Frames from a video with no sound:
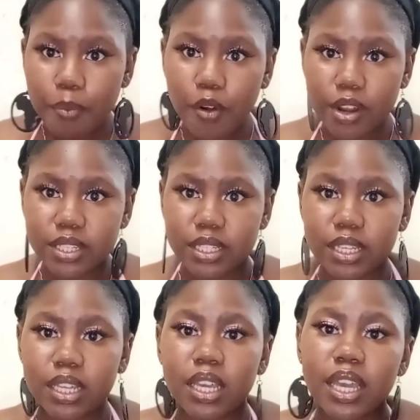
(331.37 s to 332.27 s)

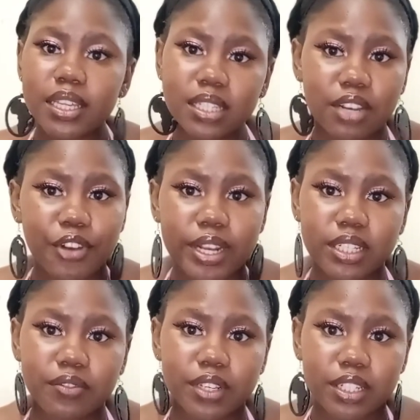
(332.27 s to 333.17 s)
porosity is
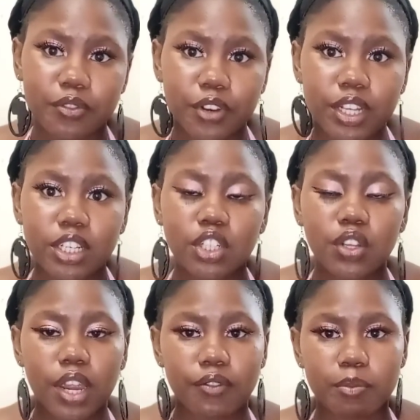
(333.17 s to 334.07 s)
relatively different to
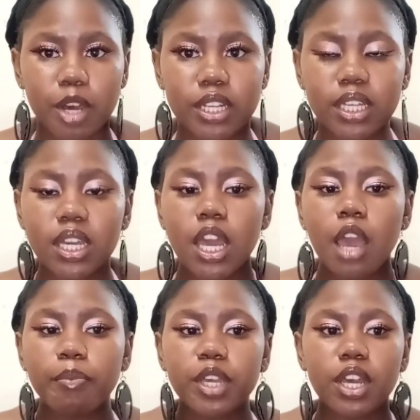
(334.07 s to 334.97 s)
everybody,
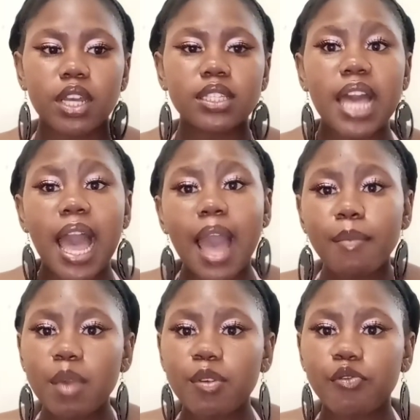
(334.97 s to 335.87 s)
because I
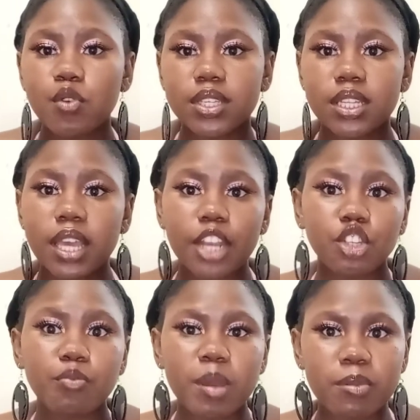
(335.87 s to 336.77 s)
may be 4C and
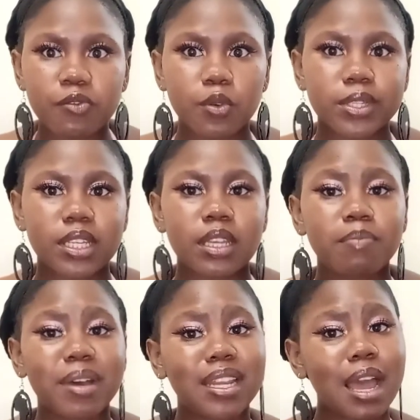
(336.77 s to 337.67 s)
you may be 4C,
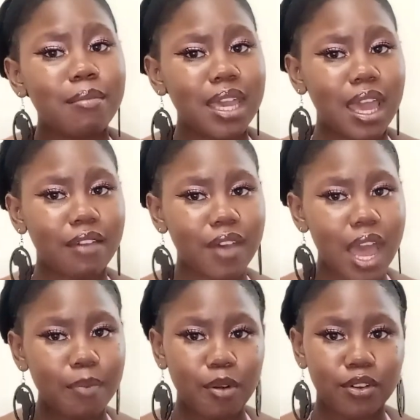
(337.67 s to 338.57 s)
but I may have
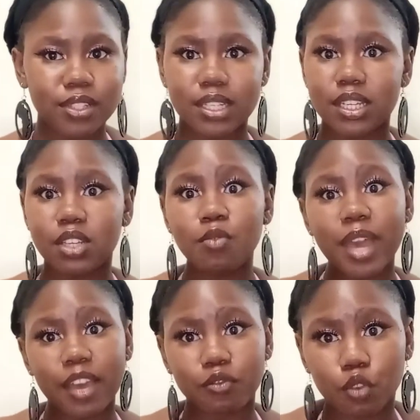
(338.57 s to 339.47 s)
high porosity, you may
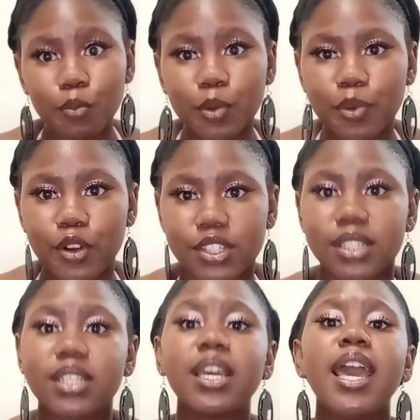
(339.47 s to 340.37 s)
have normal
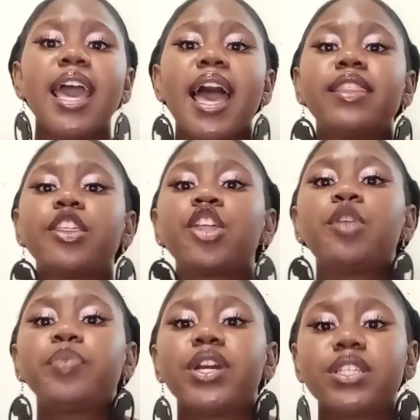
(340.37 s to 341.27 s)
porosity, and the
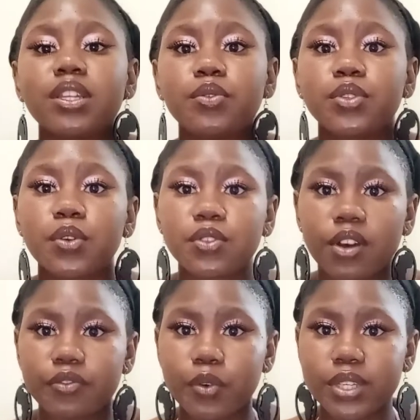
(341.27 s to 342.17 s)
third person who's also
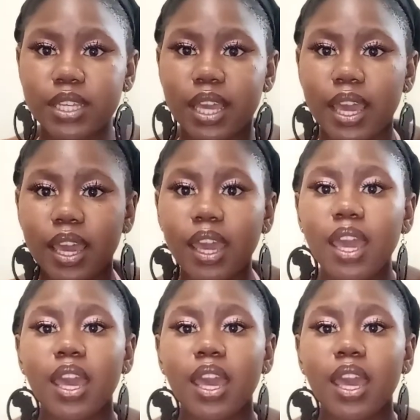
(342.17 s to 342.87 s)
a 4C hair